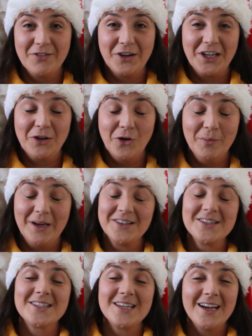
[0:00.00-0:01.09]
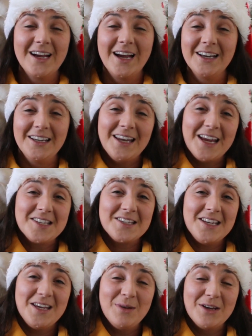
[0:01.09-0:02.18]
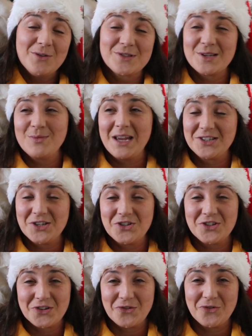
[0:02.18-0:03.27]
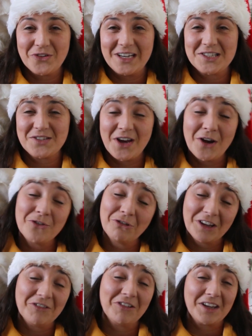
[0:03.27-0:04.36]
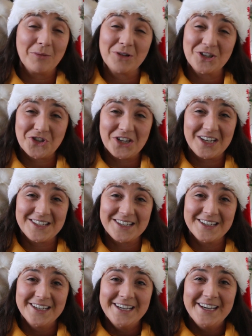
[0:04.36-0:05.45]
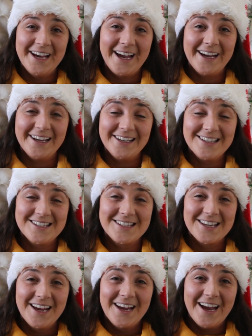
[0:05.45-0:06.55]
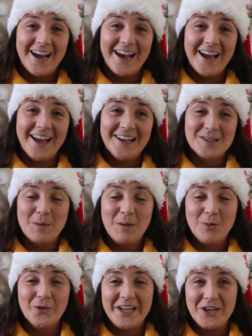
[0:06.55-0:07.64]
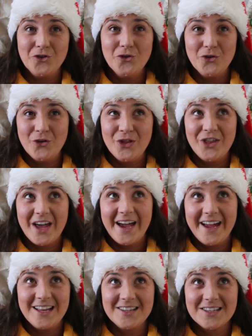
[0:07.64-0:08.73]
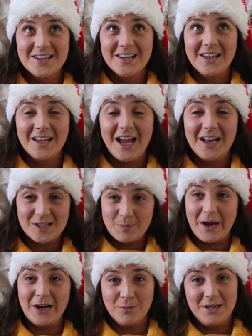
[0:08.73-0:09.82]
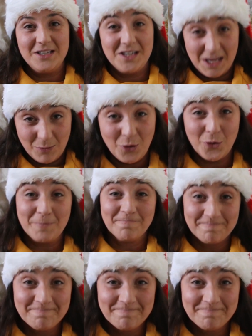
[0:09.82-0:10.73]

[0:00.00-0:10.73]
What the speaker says: funny comments and nice emails and messages and all the rest of it. I really, really appreciate it, and it's people like you that inspire me to keep going.